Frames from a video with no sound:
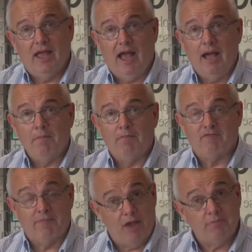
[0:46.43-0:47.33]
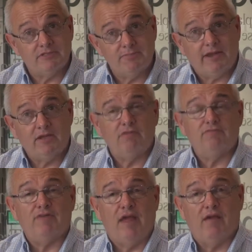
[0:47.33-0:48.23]
From our
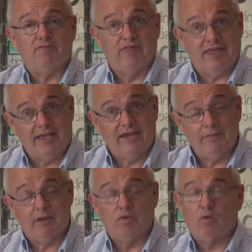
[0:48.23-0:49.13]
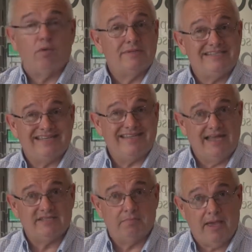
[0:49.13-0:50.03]
perspective, for the academic requirements, it
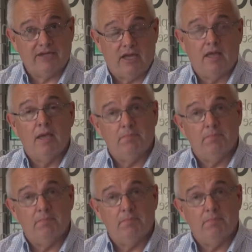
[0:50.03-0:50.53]
doesn't matter,